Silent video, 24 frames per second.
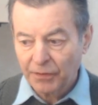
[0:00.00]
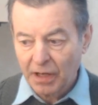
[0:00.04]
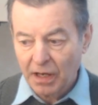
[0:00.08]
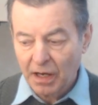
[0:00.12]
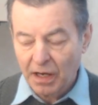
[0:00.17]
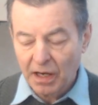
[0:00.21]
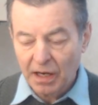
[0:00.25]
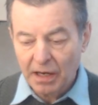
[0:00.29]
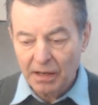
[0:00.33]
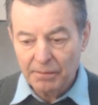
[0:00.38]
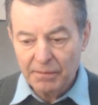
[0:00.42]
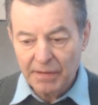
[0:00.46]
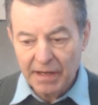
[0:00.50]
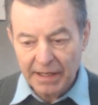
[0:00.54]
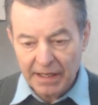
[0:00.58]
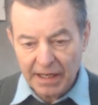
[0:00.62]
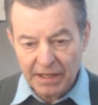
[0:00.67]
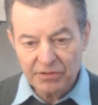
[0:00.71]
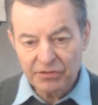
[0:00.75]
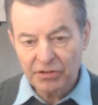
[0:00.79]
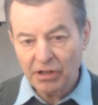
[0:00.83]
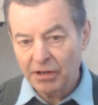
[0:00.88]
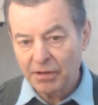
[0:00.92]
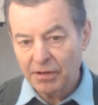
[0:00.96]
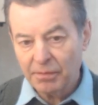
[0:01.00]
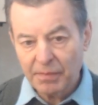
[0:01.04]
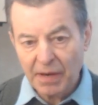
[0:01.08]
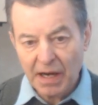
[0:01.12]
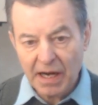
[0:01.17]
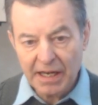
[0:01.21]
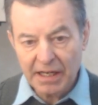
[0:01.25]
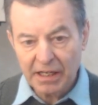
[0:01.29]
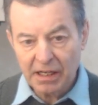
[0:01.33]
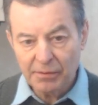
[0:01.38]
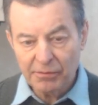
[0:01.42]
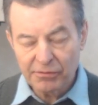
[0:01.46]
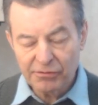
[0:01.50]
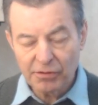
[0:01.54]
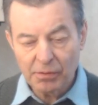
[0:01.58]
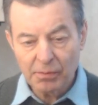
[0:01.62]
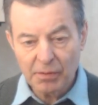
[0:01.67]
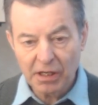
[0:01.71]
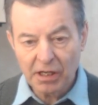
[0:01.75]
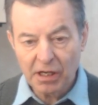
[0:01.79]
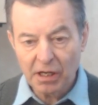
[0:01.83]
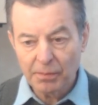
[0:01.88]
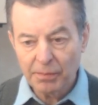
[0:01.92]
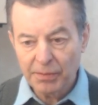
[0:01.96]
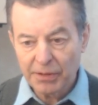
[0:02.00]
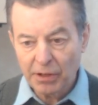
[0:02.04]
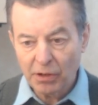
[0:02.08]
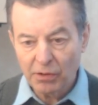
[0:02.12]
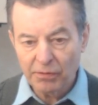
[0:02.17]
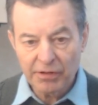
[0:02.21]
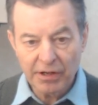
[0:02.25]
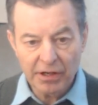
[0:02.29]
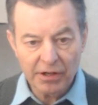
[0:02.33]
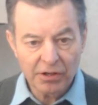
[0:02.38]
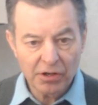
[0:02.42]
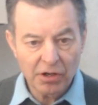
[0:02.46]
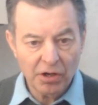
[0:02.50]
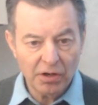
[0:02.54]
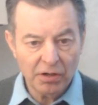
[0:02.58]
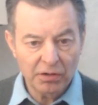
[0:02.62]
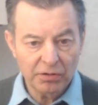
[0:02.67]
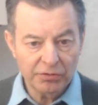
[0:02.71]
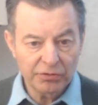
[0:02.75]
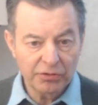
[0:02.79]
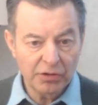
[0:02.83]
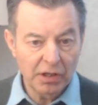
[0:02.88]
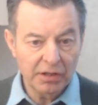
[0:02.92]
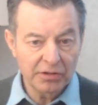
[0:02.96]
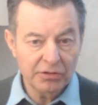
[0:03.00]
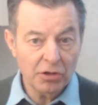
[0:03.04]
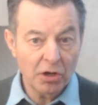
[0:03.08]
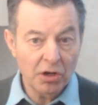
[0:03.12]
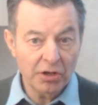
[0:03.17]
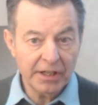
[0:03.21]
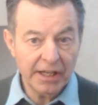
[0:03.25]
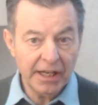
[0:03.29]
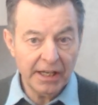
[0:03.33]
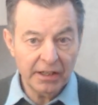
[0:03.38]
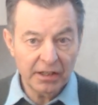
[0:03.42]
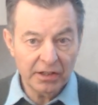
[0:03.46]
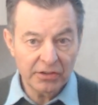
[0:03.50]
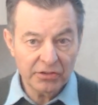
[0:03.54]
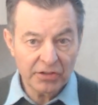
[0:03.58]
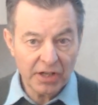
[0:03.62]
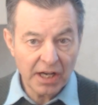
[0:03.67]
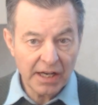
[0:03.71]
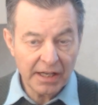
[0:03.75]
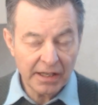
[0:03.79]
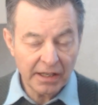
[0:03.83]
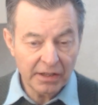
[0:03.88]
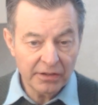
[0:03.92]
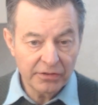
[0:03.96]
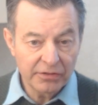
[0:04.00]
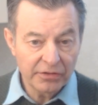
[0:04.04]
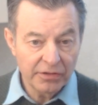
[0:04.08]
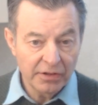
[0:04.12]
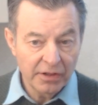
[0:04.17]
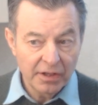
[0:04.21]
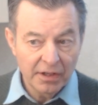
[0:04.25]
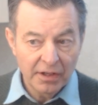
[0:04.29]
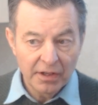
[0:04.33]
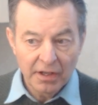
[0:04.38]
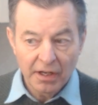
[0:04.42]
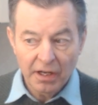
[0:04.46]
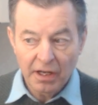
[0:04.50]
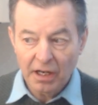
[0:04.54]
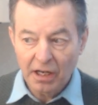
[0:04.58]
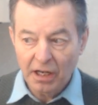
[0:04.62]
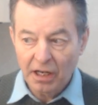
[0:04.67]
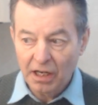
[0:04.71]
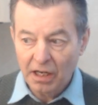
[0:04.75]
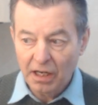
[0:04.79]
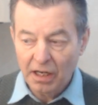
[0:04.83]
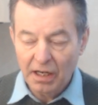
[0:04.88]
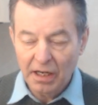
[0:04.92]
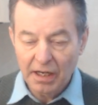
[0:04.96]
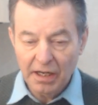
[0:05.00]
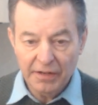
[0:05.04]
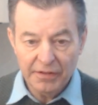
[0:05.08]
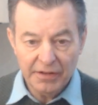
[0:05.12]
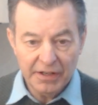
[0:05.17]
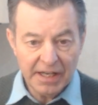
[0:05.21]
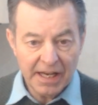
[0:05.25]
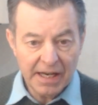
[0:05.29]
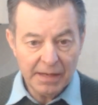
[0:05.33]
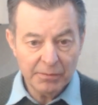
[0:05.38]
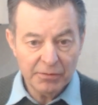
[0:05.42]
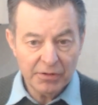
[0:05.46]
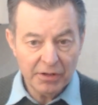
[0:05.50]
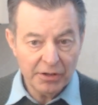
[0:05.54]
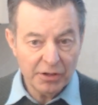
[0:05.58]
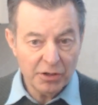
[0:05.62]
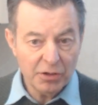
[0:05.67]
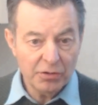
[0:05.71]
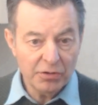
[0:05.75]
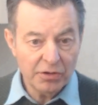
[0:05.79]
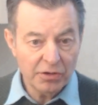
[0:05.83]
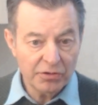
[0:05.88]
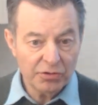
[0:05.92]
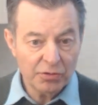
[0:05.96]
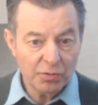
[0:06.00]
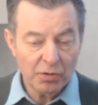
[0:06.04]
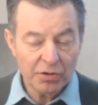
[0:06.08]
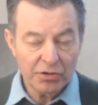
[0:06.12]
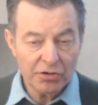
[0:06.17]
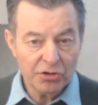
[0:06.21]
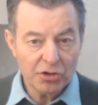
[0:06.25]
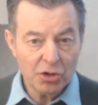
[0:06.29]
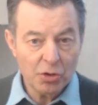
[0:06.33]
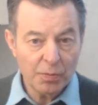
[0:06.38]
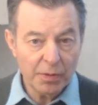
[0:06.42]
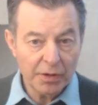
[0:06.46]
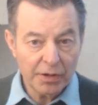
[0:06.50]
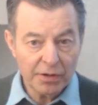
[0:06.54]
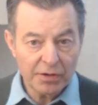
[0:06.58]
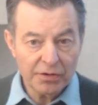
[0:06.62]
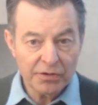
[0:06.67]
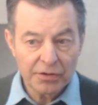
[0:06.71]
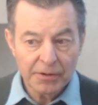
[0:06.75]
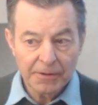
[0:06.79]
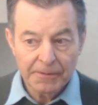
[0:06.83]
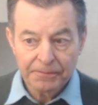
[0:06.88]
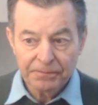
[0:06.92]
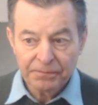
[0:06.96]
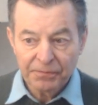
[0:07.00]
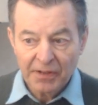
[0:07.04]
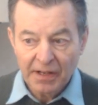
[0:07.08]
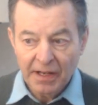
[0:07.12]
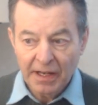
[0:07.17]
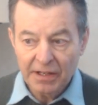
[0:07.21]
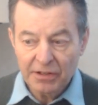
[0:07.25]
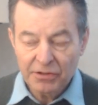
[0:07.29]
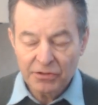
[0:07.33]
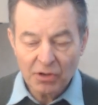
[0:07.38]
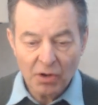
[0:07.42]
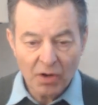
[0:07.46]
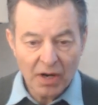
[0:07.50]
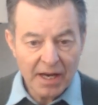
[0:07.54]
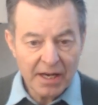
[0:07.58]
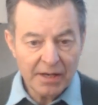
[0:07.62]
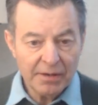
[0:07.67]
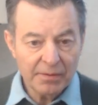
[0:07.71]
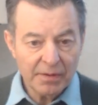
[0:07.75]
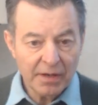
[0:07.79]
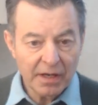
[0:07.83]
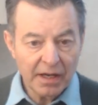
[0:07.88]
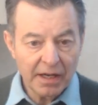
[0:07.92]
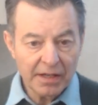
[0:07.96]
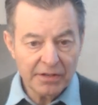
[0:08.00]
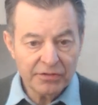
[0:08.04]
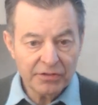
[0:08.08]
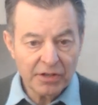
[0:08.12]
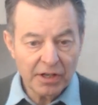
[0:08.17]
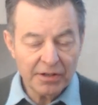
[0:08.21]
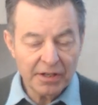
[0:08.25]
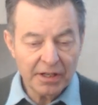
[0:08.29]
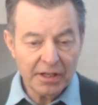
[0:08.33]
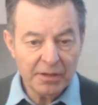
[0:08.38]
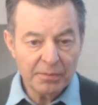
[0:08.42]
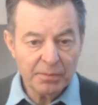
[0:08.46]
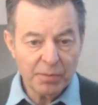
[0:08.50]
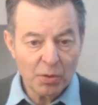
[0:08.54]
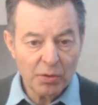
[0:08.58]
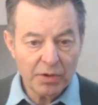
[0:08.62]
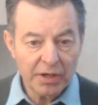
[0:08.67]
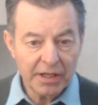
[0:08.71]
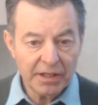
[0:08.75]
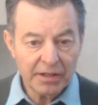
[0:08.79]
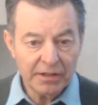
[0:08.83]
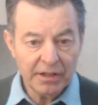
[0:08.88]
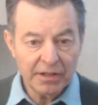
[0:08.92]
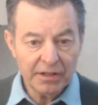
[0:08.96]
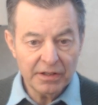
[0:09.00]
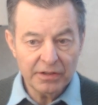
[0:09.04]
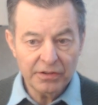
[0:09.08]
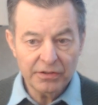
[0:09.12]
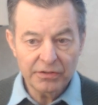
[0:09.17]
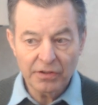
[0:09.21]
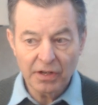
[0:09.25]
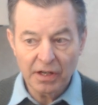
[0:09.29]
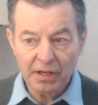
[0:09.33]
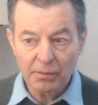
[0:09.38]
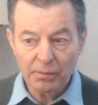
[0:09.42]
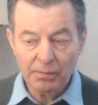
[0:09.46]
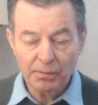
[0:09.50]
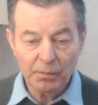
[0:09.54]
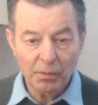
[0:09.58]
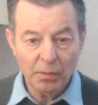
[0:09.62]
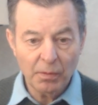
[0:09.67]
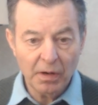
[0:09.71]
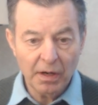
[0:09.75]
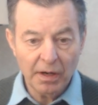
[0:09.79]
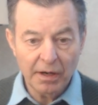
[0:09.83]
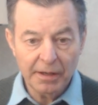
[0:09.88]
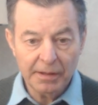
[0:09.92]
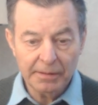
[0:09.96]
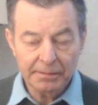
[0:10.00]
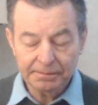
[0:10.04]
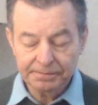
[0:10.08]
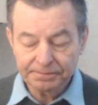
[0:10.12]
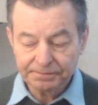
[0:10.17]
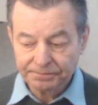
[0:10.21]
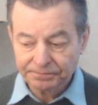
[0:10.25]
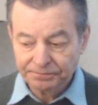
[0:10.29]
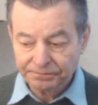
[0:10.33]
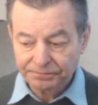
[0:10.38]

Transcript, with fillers: and I started buying them from a company over there called Dongyang Science. And the names of the units were Jupiters, and so I started importing these water